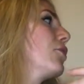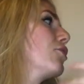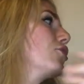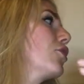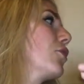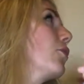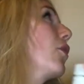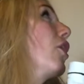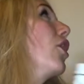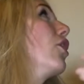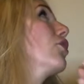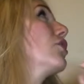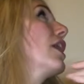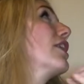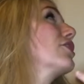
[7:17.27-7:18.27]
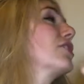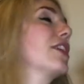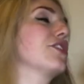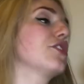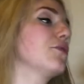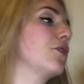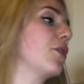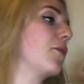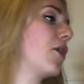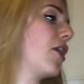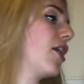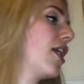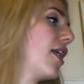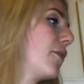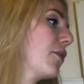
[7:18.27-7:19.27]
Not sure what. Actually, I do know
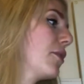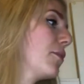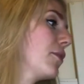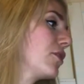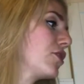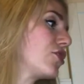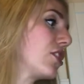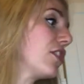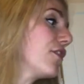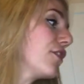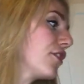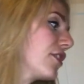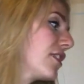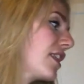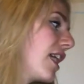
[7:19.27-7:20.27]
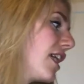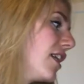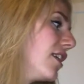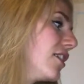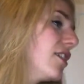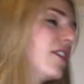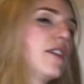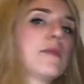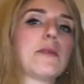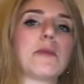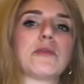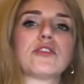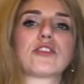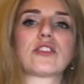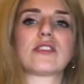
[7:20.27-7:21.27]
what. I want to put the Jennifer in there. But
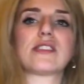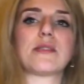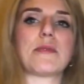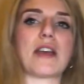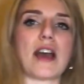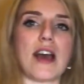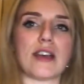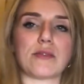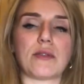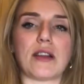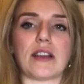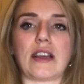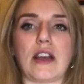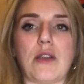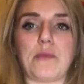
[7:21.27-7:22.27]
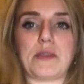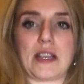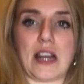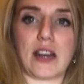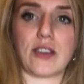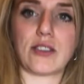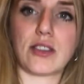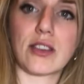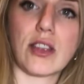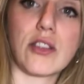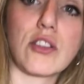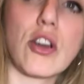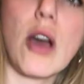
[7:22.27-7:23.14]
where are you going to see my ass when I get up to get it? Because it's on the